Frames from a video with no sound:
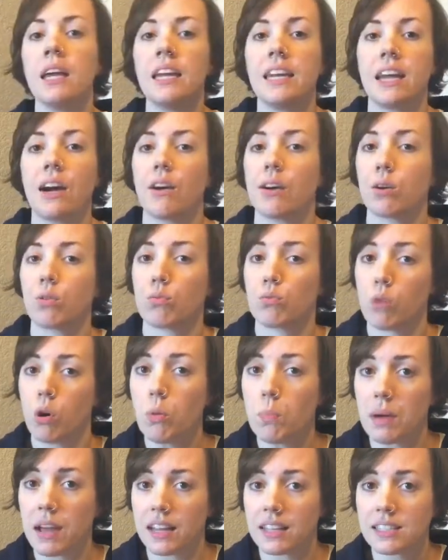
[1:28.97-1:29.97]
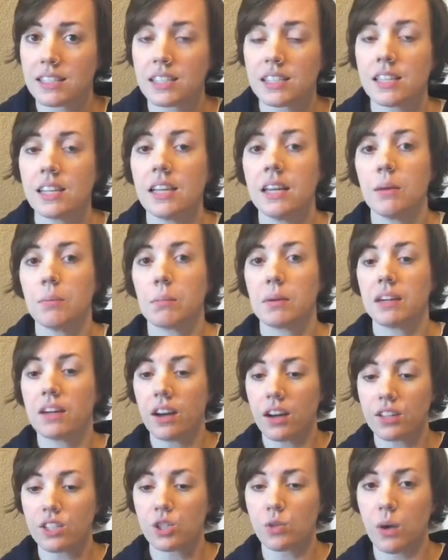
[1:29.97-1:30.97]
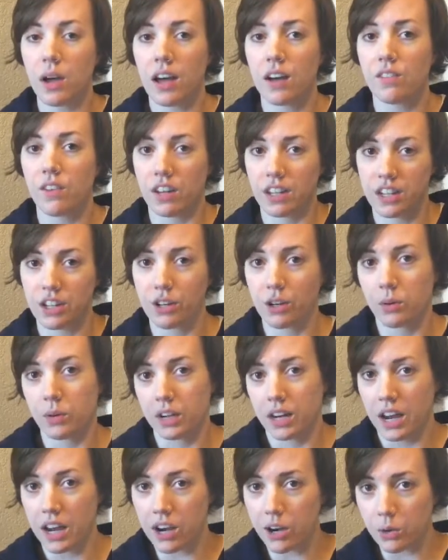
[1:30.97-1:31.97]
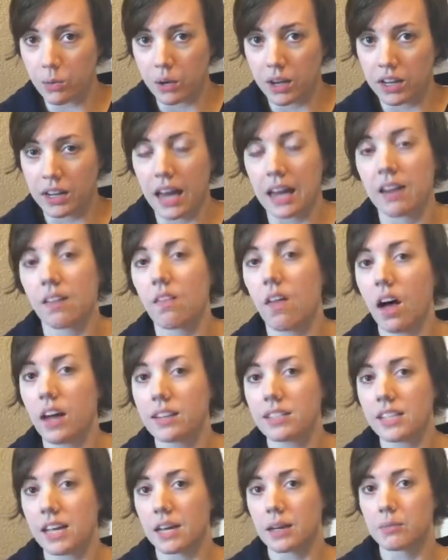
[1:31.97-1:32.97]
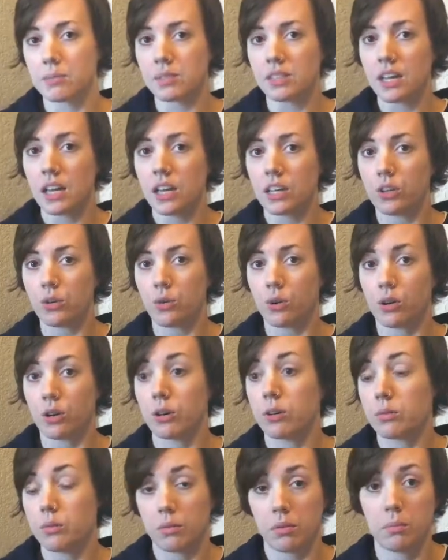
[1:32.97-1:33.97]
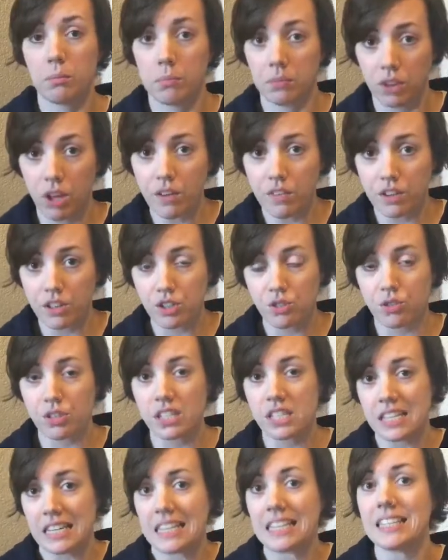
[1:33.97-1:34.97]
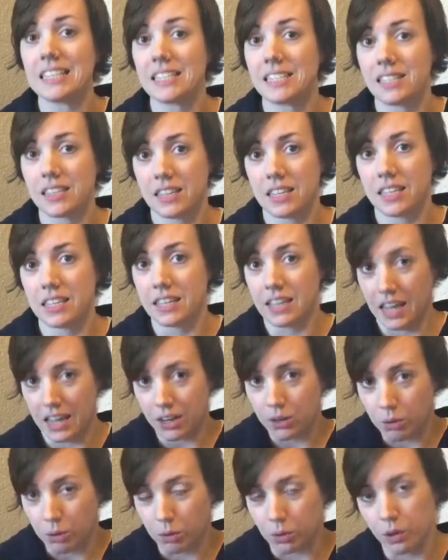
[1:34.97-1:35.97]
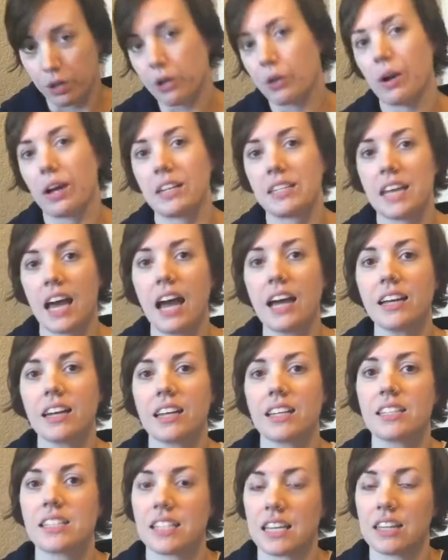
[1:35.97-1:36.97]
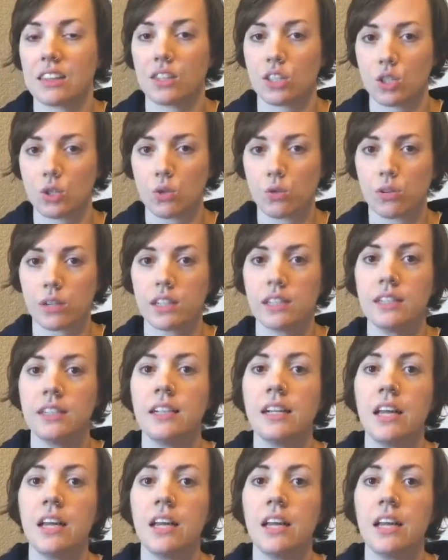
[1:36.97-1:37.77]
Now, in a romance, because you have a hero and a heroine, and a lot of times your love interest is the quote-unquote antagonist in the story,